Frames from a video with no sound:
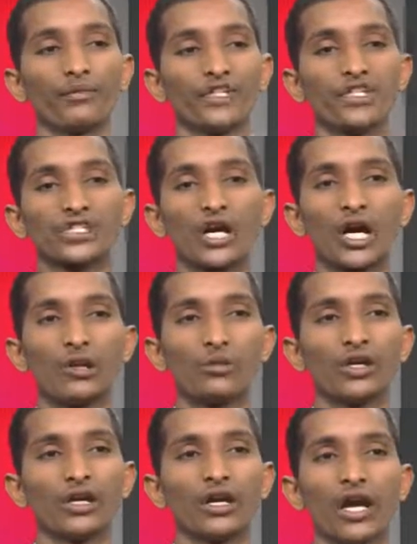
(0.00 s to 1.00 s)

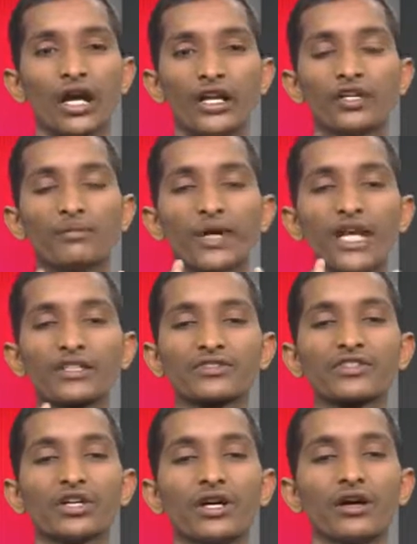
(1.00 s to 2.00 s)
dissolve, and it makes
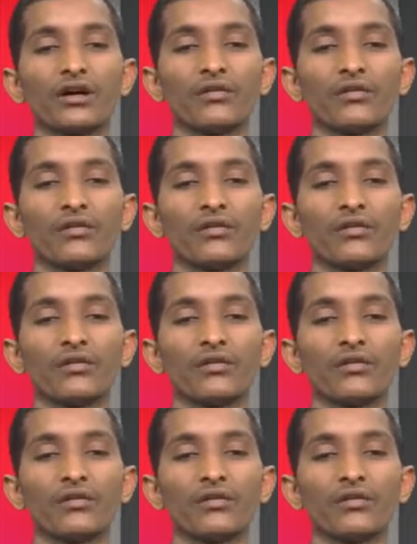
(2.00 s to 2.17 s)
the